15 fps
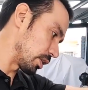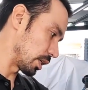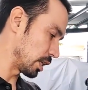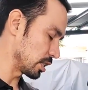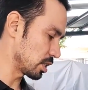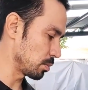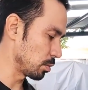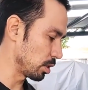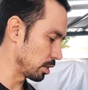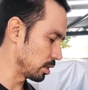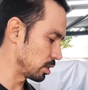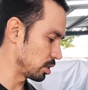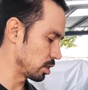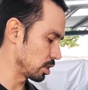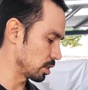for the customer, and
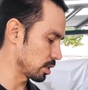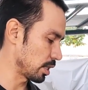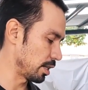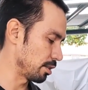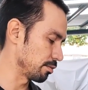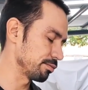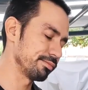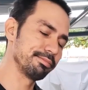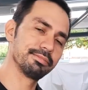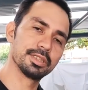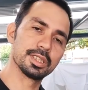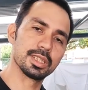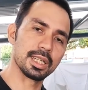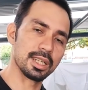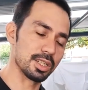this is just to kind
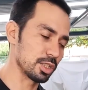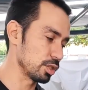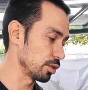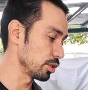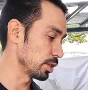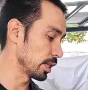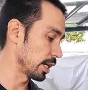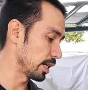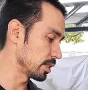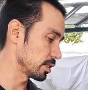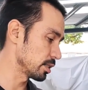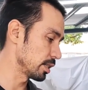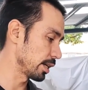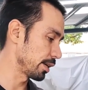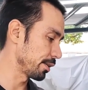of show you
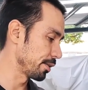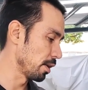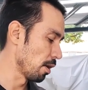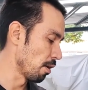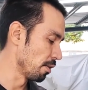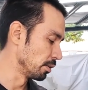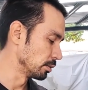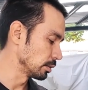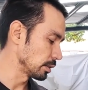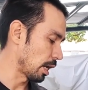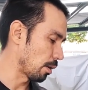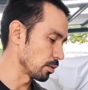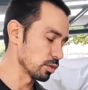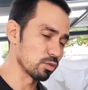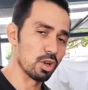guys that
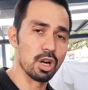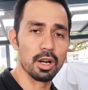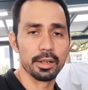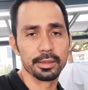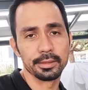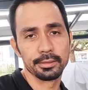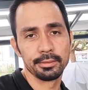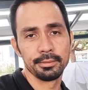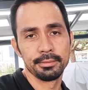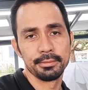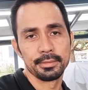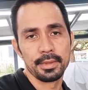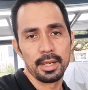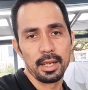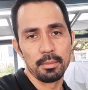I was wrong
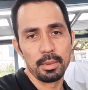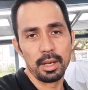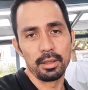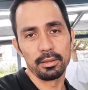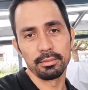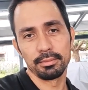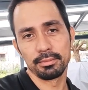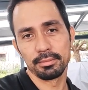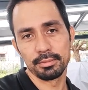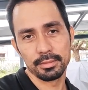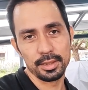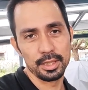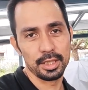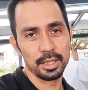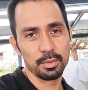about
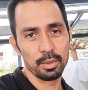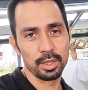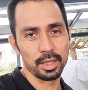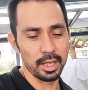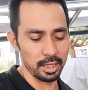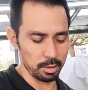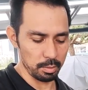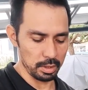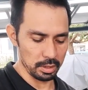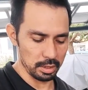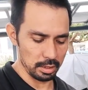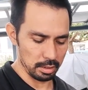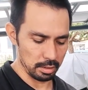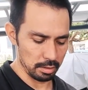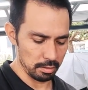EJ20K's
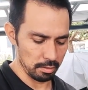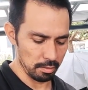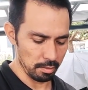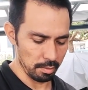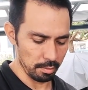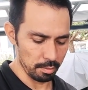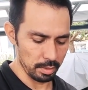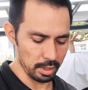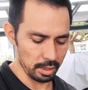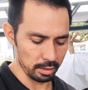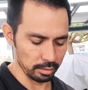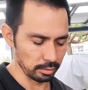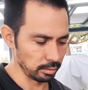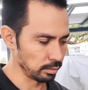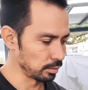pistons
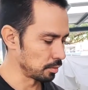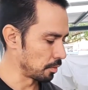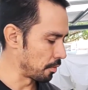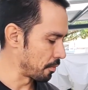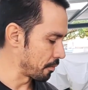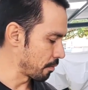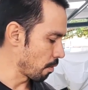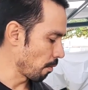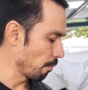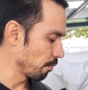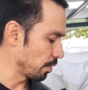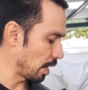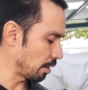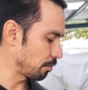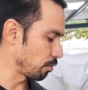being
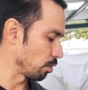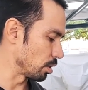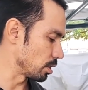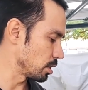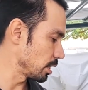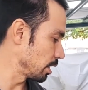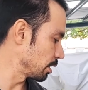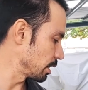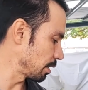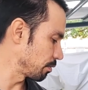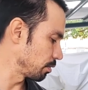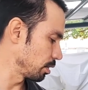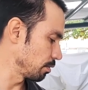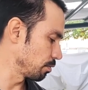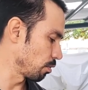not forged. They're
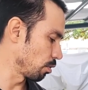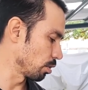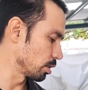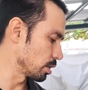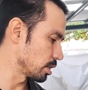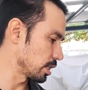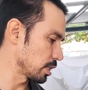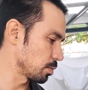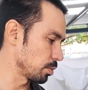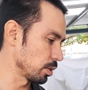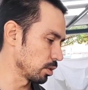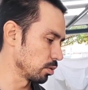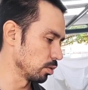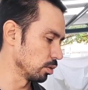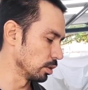definitely forged. That's
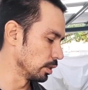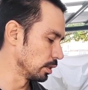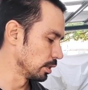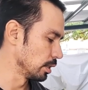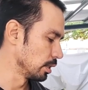pretty cool.